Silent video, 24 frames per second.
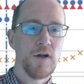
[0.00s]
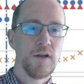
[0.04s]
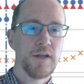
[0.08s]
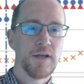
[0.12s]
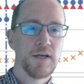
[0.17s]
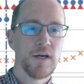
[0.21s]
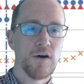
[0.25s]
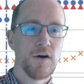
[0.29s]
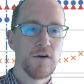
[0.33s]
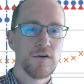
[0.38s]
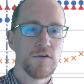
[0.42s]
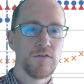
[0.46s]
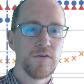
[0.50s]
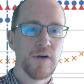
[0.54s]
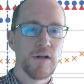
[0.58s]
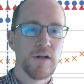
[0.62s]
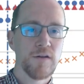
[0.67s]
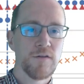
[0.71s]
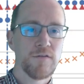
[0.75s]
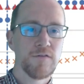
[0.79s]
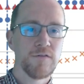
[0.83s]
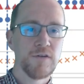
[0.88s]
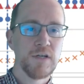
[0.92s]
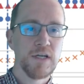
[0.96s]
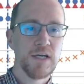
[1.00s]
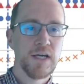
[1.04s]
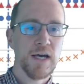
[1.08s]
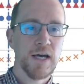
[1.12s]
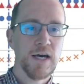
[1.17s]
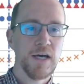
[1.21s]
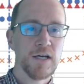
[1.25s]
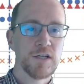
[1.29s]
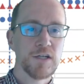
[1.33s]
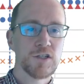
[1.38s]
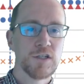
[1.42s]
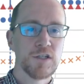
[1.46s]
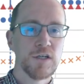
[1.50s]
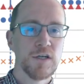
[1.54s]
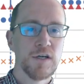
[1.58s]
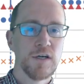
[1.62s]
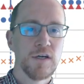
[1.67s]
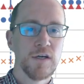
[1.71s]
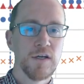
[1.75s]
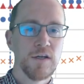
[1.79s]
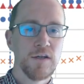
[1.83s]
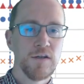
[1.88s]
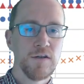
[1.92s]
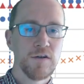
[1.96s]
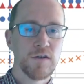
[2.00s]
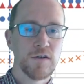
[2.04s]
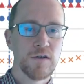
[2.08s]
out of L3 cache, you're